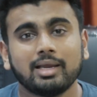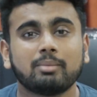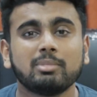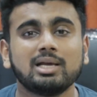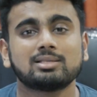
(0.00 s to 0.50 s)

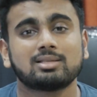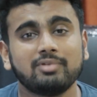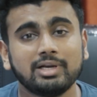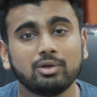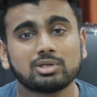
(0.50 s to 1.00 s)
It means the
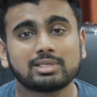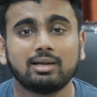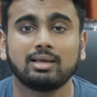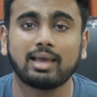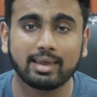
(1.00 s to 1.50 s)
video is
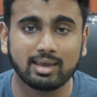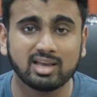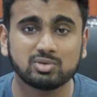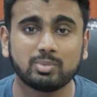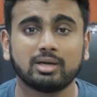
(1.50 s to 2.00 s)
getting
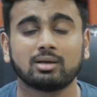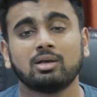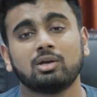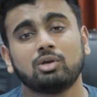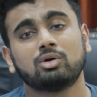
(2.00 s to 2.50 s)
engagement,
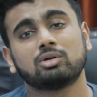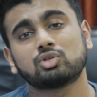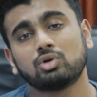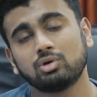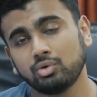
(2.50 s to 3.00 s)

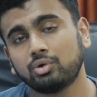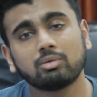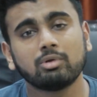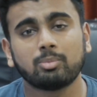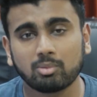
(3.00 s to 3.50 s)
so
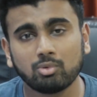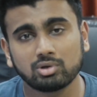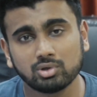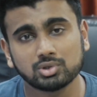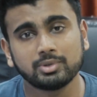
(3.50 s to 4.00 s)
YouTube will
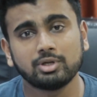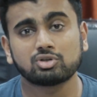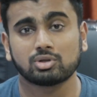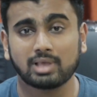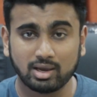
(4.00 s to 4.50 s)
promote those
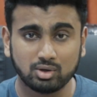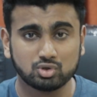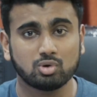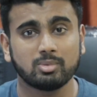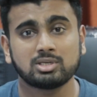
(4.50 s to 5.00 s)
videos. So thank you
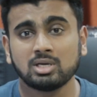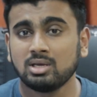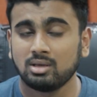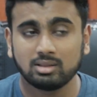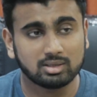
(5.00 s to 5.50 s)
so much.
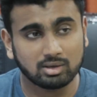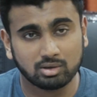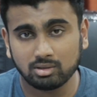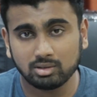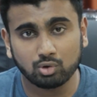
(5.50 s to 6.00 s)

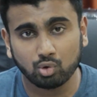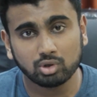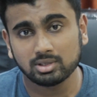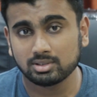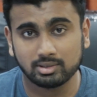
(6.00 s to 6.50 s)
The
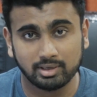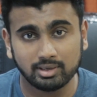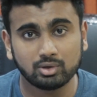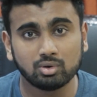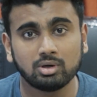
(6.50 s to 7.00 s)
growth is
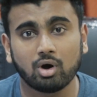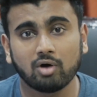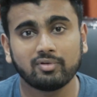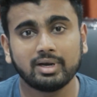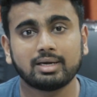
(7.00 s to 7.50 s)
really good
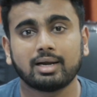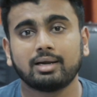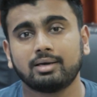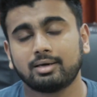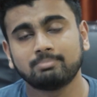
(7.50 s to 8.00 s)
of late,
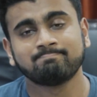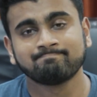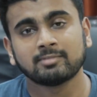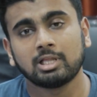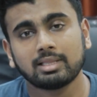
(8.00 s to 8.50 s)
and
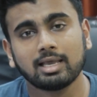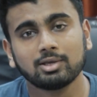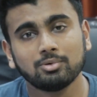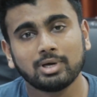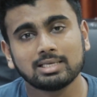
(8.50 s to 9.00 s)

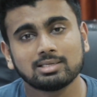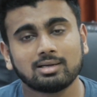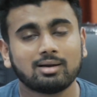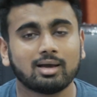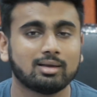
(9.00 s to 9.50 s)
thank you guys,
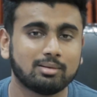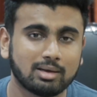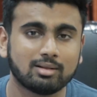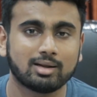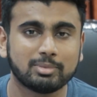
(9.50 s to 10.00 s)
and I
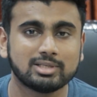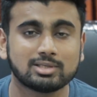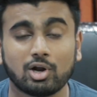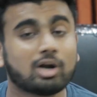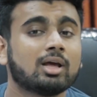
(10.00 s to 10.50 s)
that means
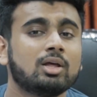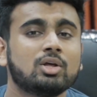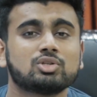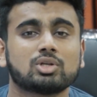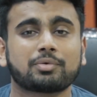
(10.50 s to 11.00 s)
a lot.
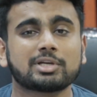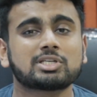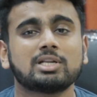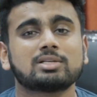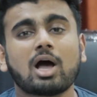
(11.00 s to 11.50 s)
So the
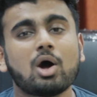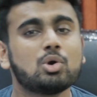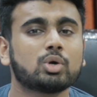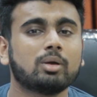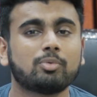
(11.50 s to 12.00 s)
question is how
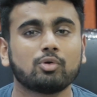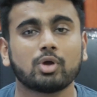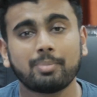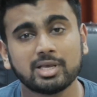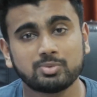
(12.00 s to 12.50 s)
to improve
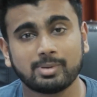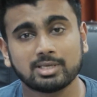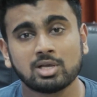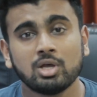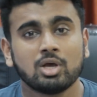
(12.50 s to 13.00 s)
your bench
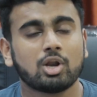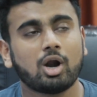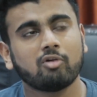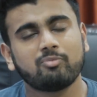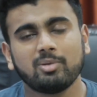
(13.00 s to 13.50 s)
press. A
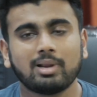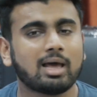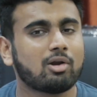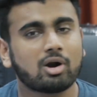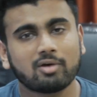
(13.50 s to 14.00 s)
lot of people
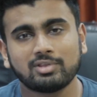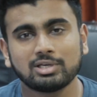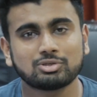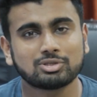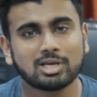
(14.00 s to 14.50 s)
have a lot of
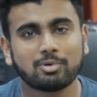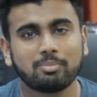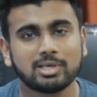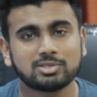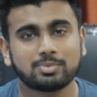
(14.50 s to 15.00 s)
things to say
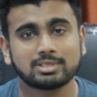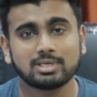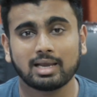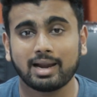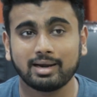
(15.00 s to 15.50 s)
about bench
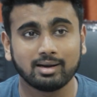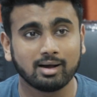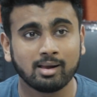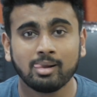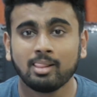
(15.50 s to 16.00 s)
pressing, and
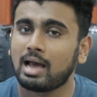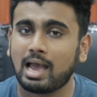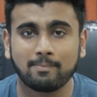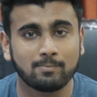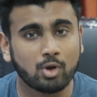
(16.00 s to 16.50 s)

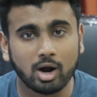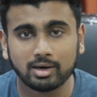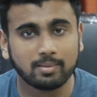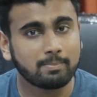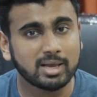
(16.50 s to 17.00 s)
I'm
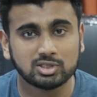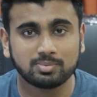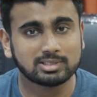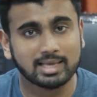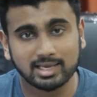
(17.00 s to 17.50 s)
not a bench
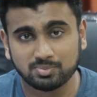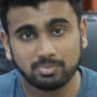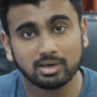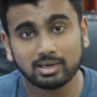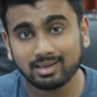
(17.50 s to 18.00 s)
press
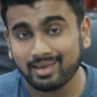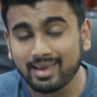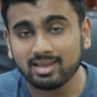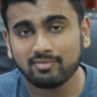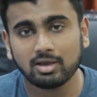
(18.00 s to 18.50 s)
expert in
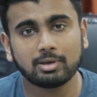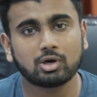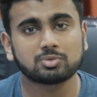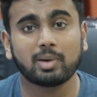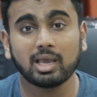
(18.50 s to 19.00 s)
any way
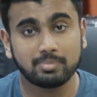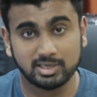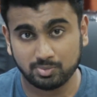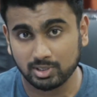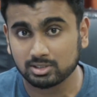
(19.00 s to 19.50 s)
because my
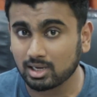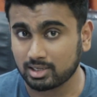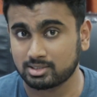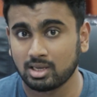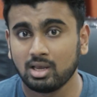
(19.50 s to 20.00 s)
bench press
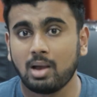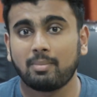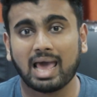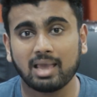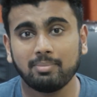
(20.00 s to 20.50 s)
sucks.
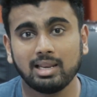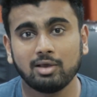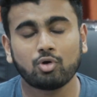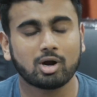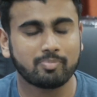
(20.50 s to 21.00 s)
But I
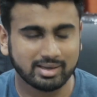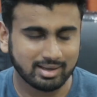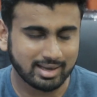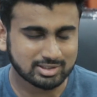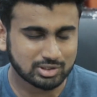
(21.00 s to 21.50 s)
believe, not
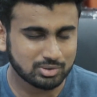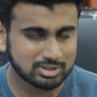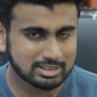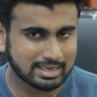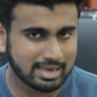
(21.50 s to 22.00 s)
making
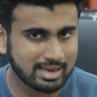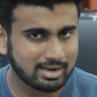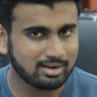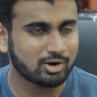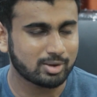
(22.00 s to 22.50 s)
excuses
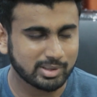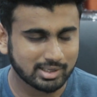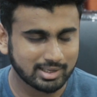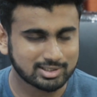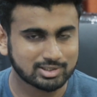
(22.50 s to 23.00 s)
again, not
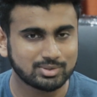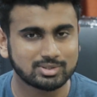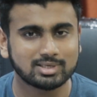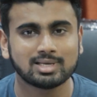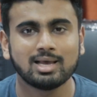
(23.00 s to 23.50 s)
making
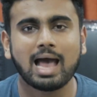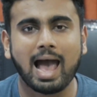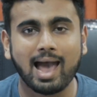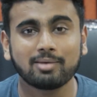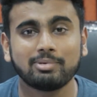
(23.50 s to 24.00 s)
excuses,
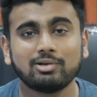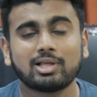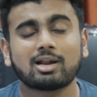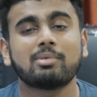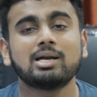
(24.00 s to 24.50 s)
I believe
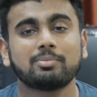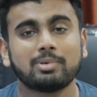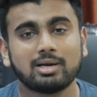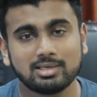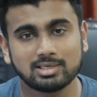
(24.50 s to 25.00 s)
there are
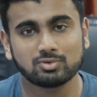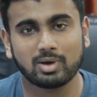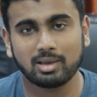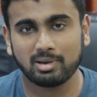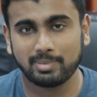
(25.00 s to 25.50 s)
multiple reasons
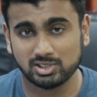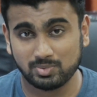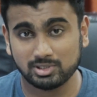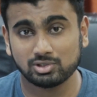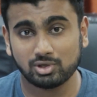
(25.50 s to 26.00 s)
why my bench
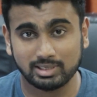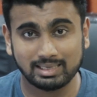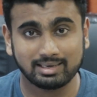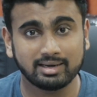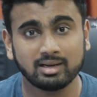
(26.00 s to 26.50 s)
press is not
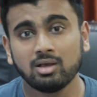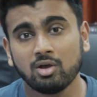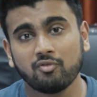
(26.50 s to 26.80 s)
that great.